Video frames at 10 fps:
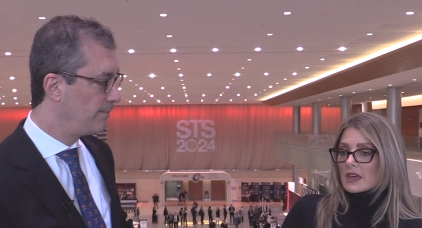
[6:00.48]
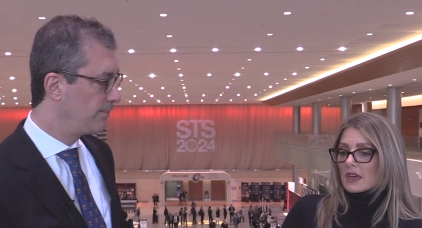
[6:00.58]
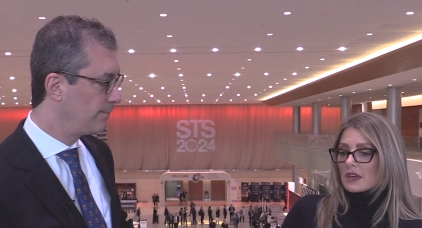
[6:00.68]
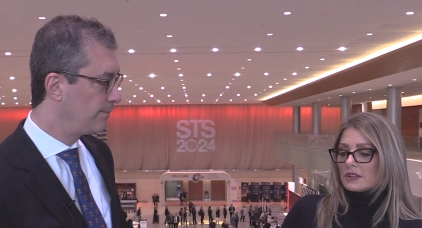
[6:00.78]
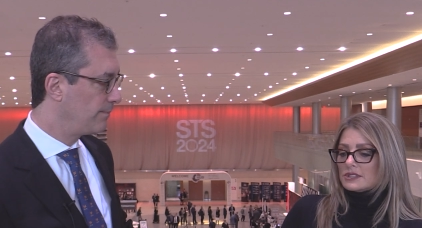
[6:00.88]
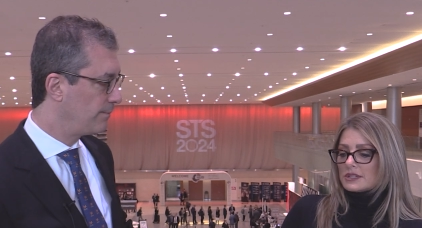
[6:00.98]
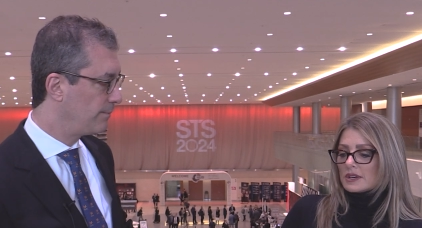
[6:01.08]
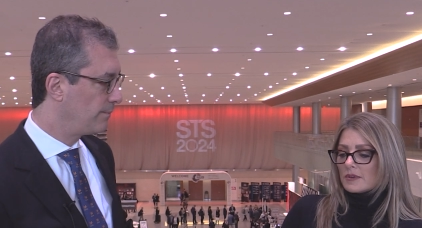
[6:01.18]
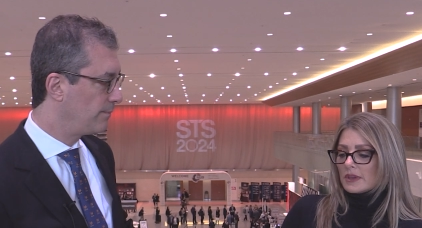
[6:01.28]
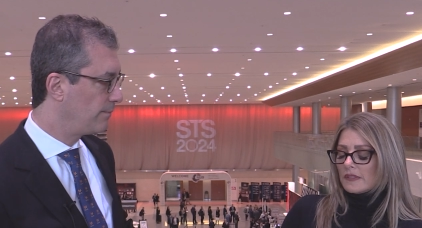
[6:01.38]
Speaker 1: And
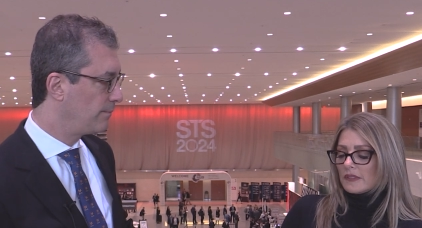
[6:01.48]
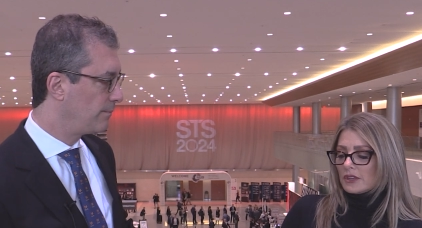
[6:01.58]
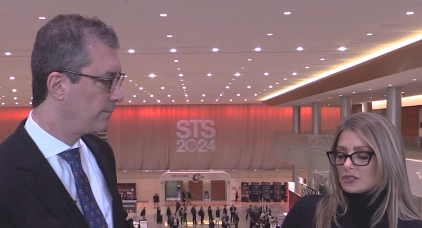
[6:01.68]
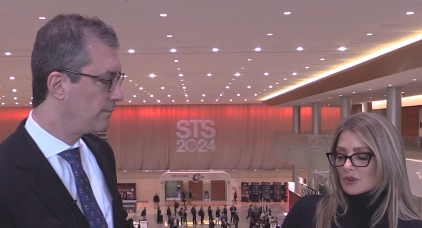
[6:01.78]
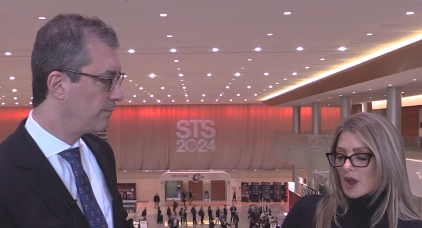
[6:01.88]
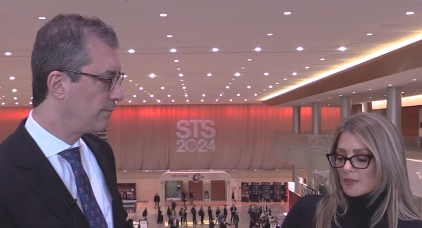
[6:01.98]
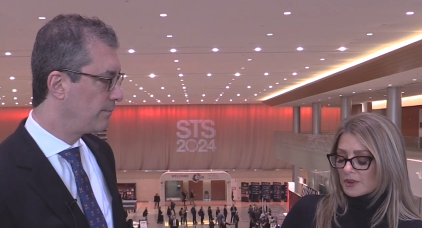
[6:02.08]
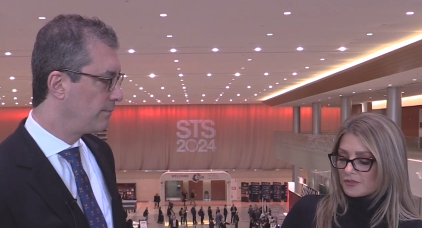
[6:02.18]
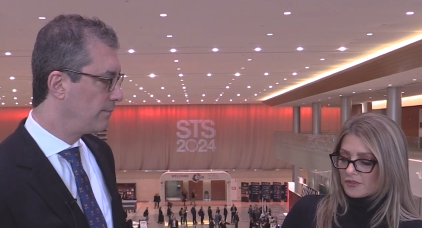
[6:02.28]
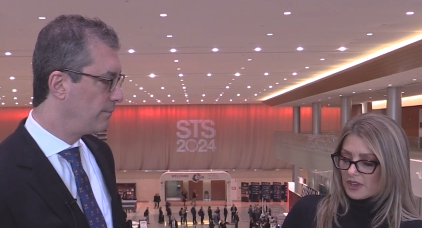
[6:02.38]
in the
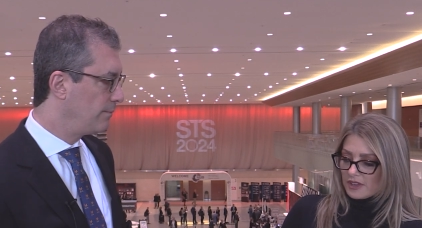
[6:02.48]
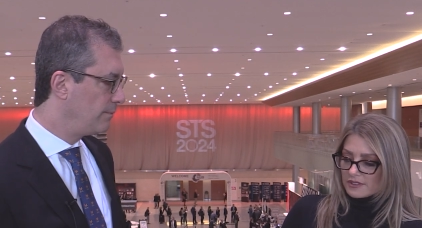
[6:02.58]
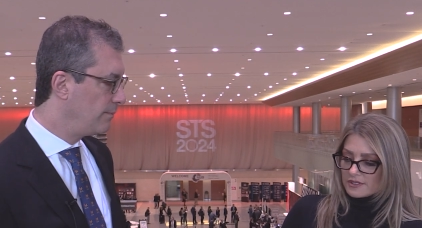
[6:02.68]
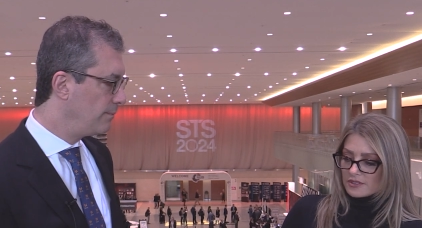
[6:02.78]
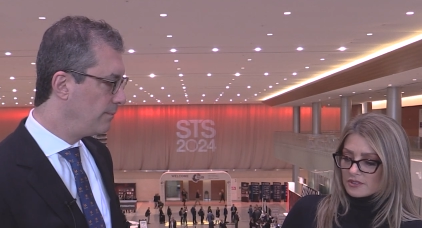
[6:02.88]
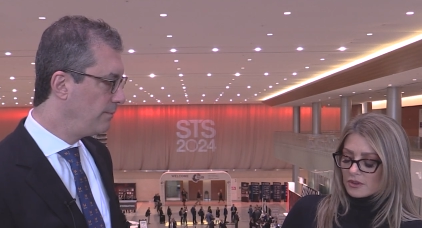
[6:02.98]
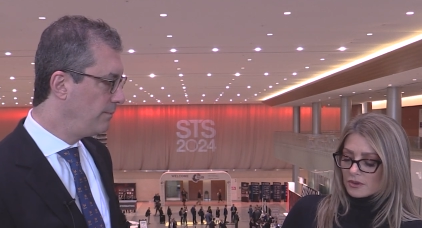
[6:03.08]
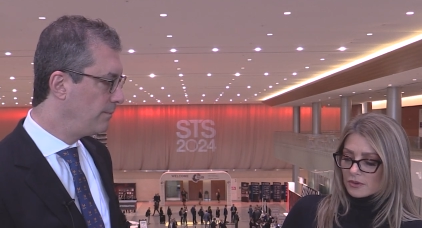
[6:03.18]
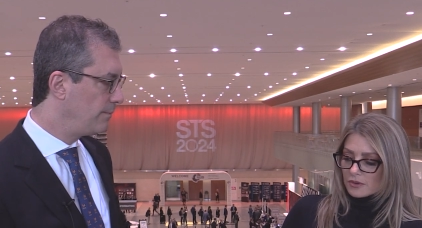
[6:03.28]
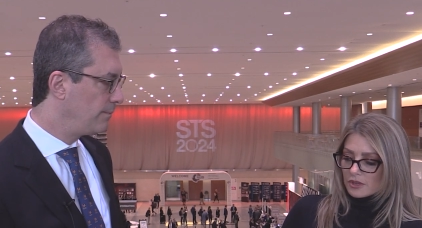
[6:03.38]
intraoperative phase,
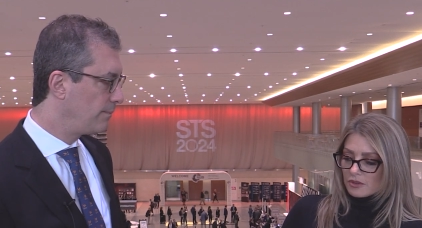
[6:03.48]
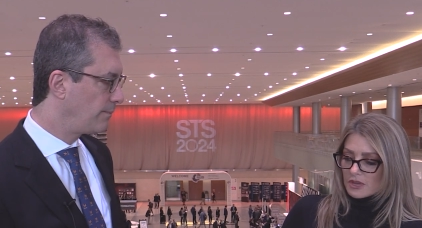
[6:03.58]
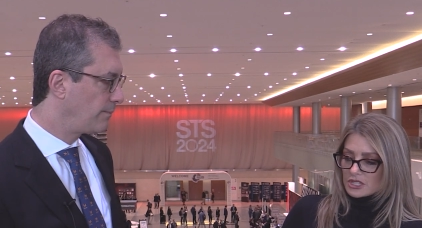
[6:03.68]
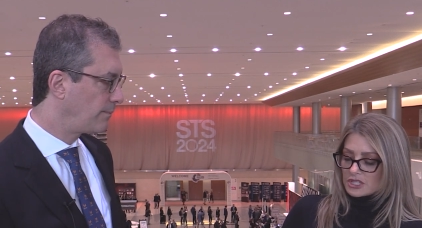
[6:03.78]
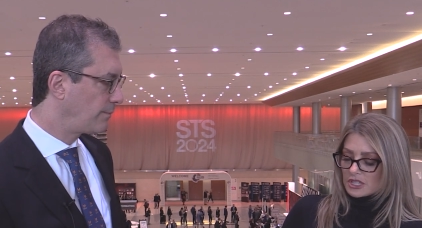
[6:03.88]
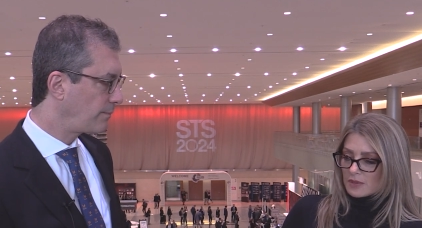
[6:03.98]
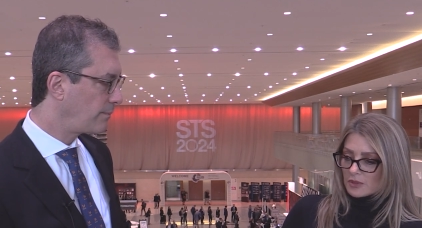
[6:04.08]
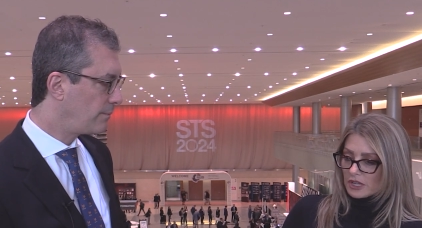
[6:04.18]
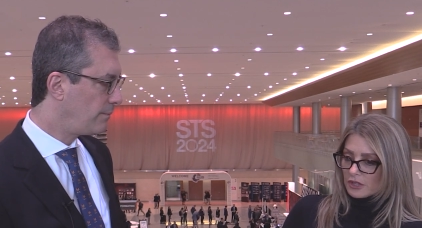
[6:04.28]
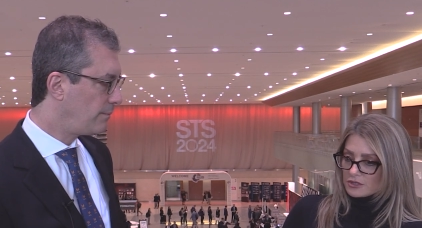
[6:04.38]
so you mentioned
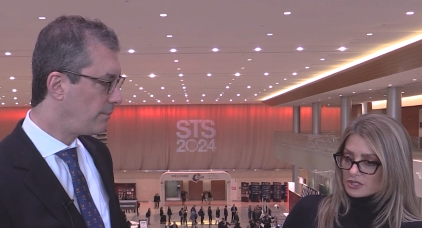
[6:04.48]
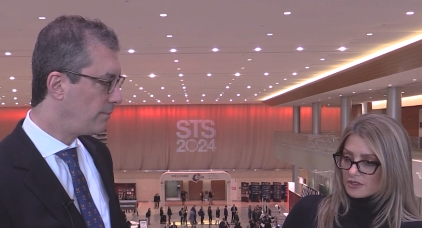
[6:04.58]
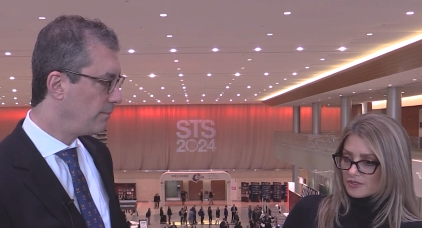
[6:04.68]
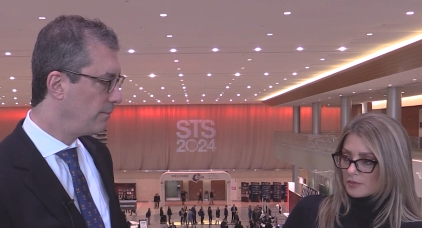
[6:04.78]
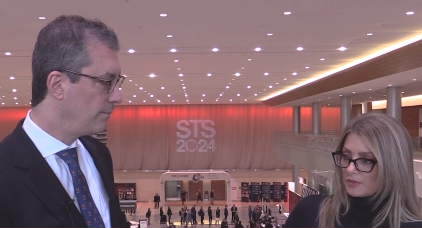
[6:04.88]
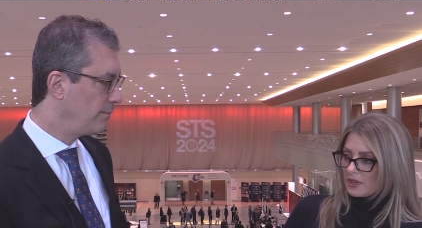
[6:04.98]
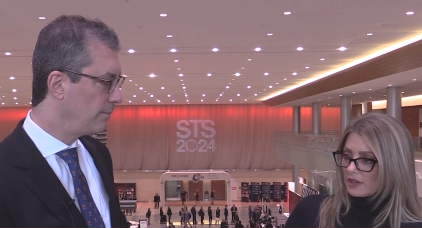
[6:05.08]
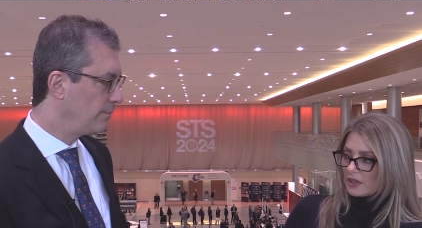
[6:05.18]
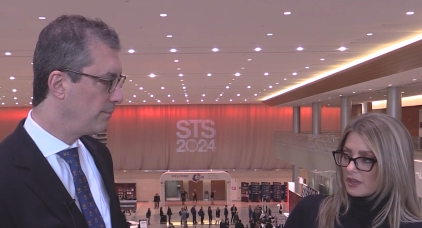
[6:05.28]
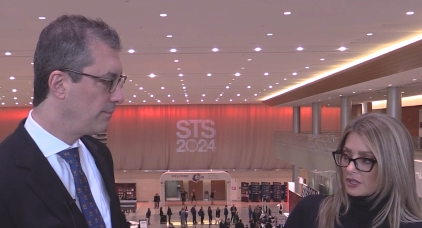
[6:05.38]
hemodilution is a
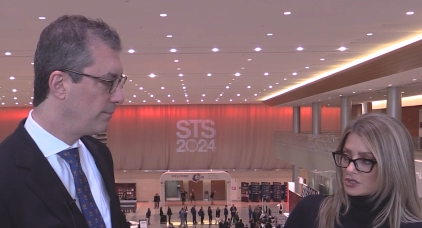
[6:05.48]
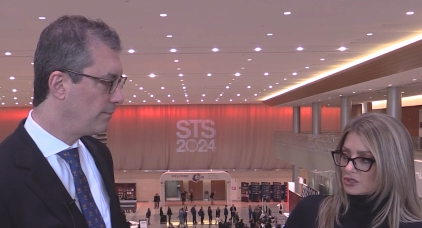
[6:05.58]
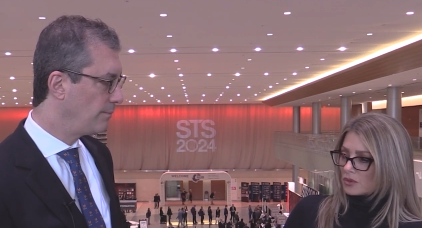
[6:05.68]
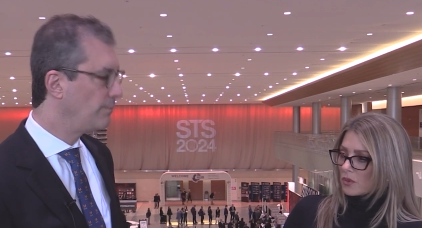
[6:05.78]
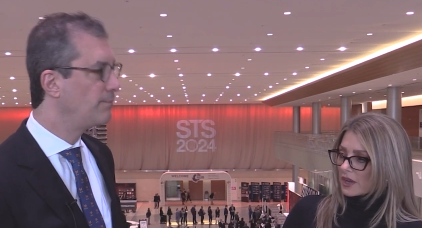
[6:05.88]
big issue.